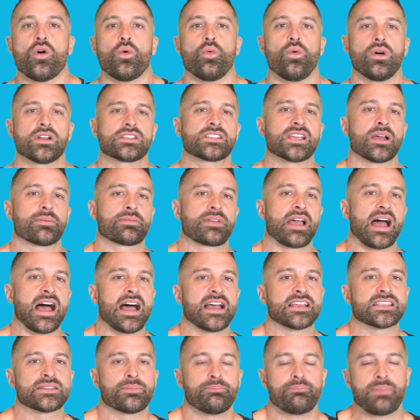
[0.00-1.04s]
What's up
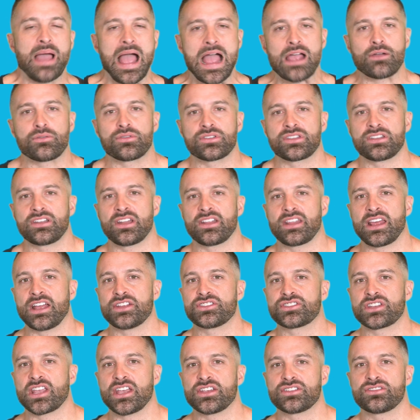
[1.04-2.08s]
guys, back with another
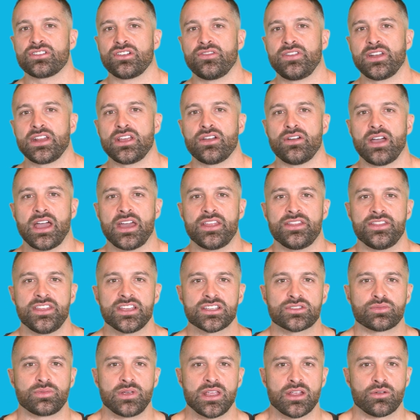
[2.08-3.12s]
educational video and
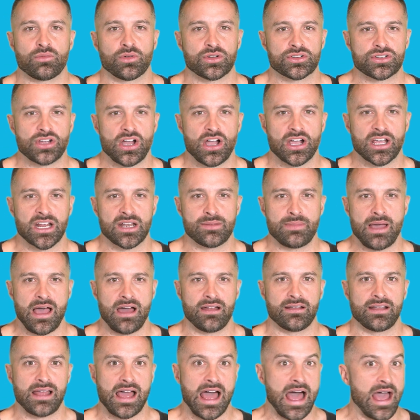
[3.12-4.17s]
this week we're talking
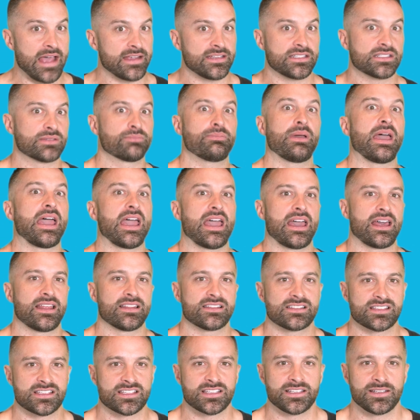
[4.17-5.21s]
about ice
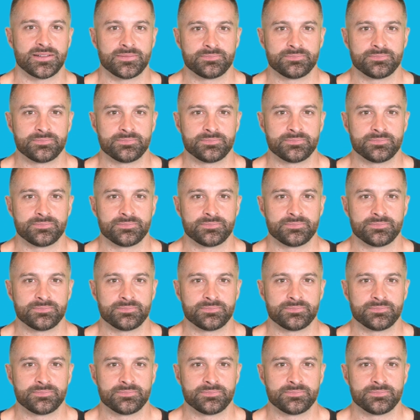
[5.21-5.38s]
baths.